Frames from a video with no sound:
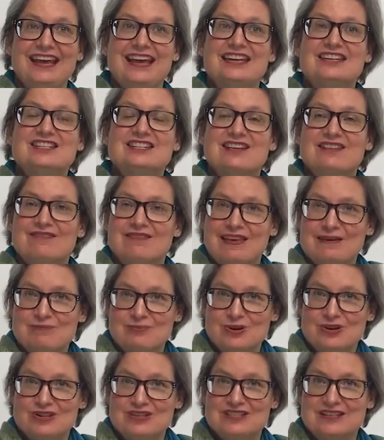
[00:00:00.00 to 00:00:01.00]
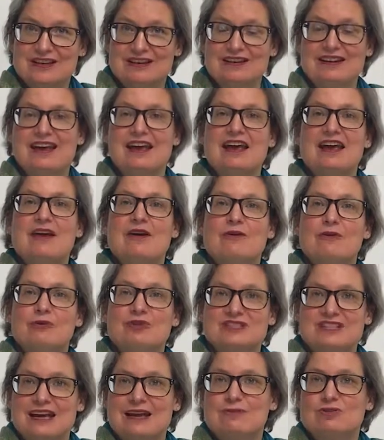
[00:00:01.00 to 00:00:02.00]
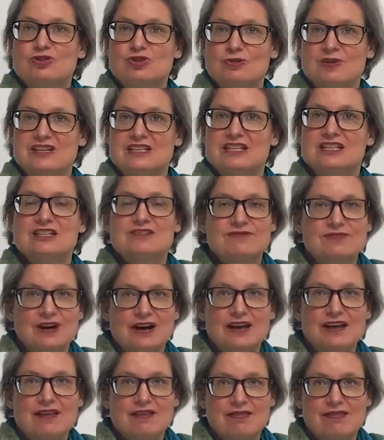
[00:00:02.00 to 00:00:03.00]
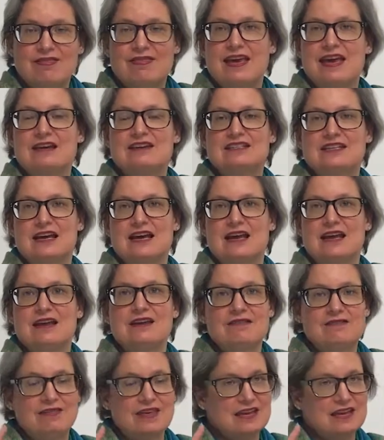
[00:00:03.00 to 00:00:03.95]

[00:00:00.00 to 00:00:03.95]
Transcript: and that person was able to identify that day,